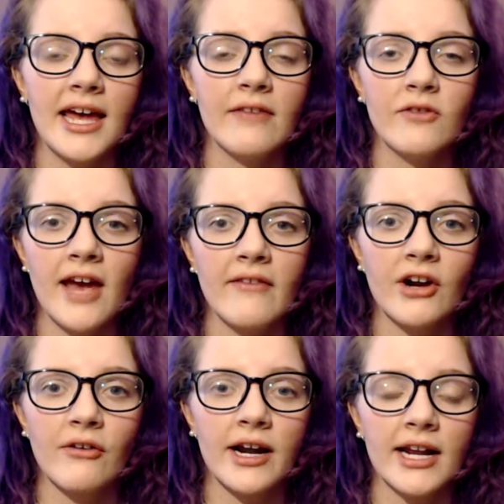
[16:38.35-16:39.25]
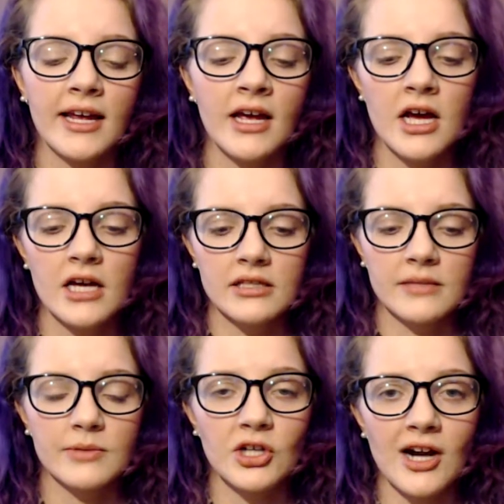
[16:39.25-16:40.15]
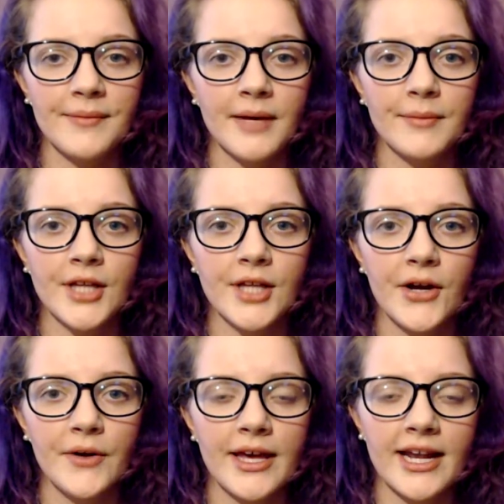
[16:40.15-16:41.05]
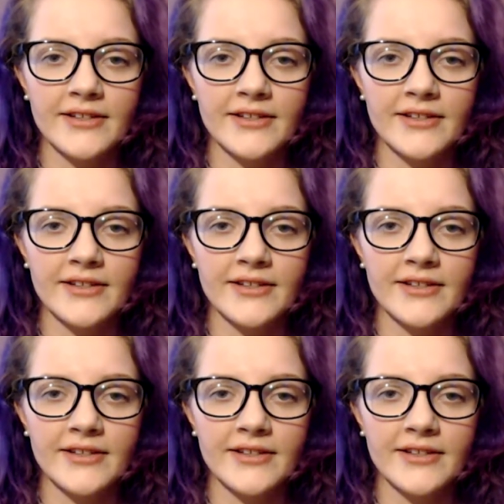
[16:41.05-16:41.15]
And if you haven't already, subscribe down below.